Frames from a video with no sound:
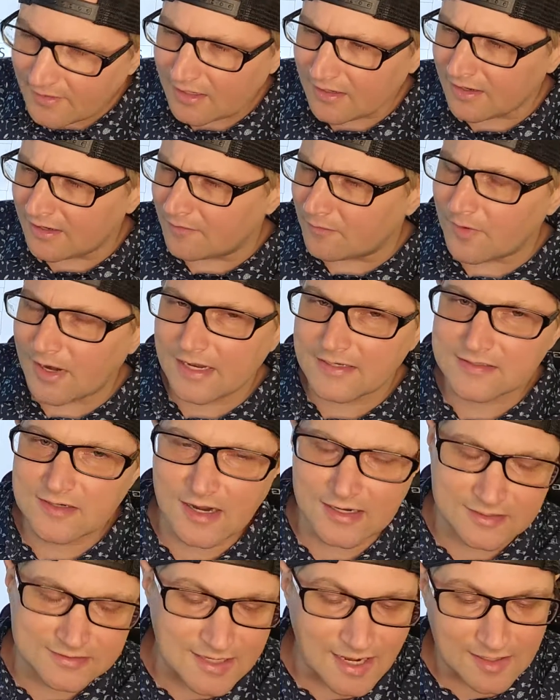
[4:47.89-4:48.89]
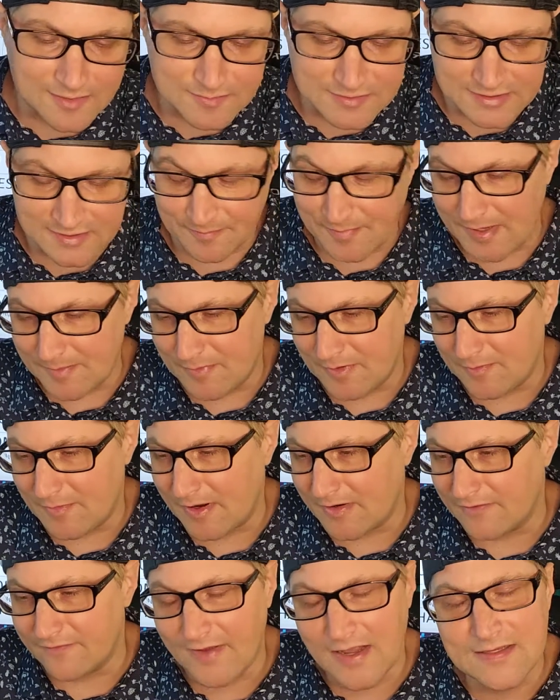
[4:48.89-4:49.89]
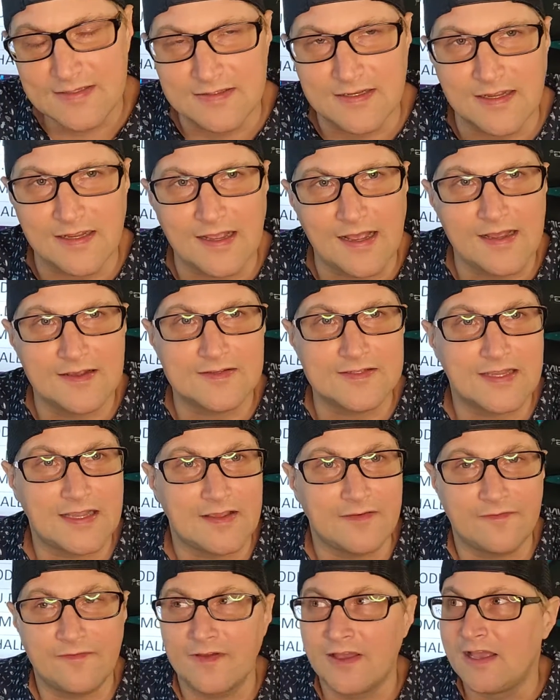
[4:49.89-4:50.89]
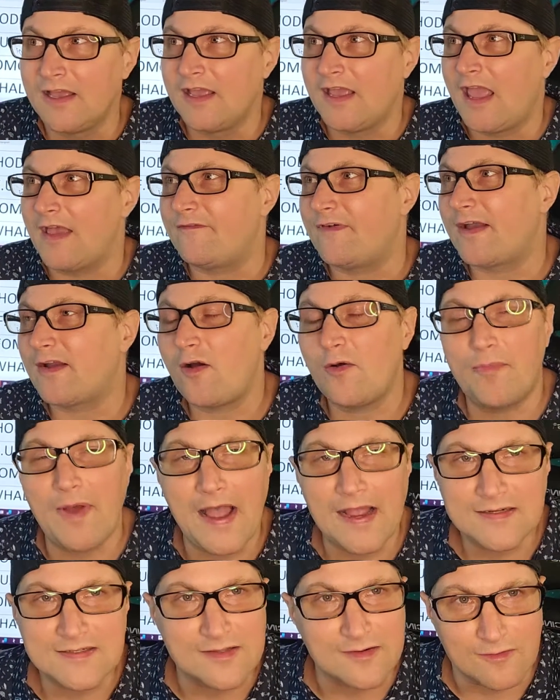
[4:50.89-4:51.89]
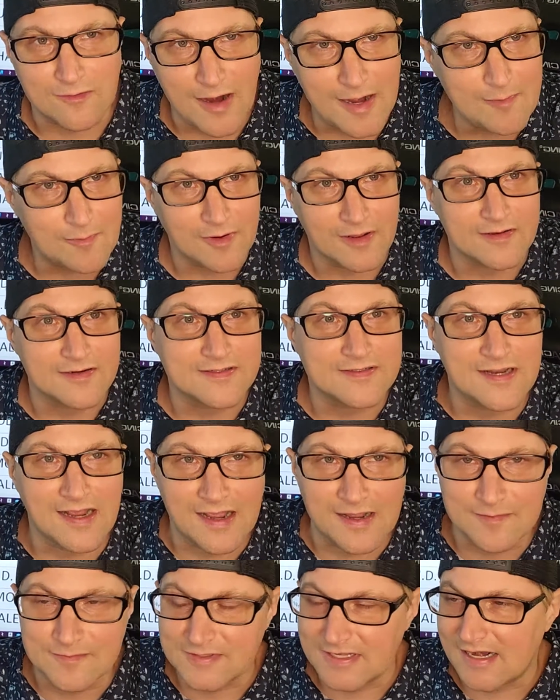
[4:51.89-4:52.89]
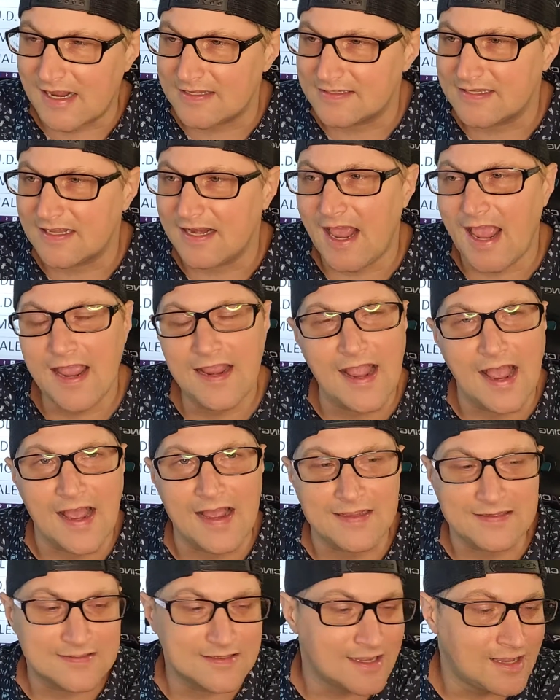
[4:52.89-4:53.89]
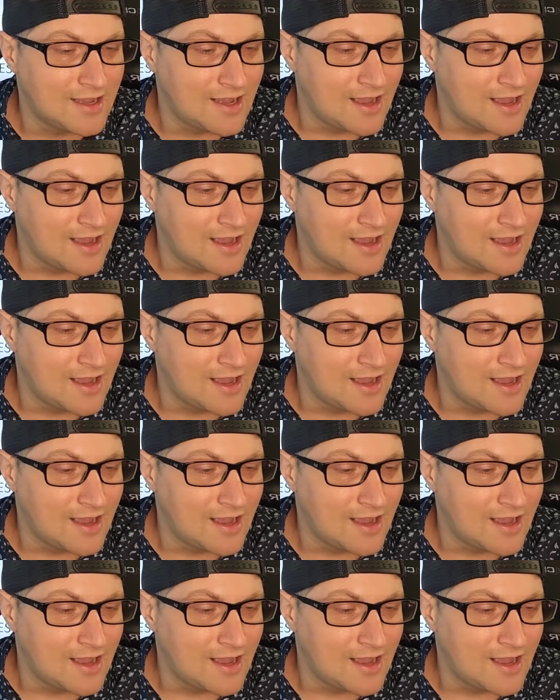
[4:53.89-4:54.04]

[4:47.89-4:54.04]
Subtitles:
And when I try to talk to people about investing, I was like, if I go back to the Wright brothers times and I said, hey guys,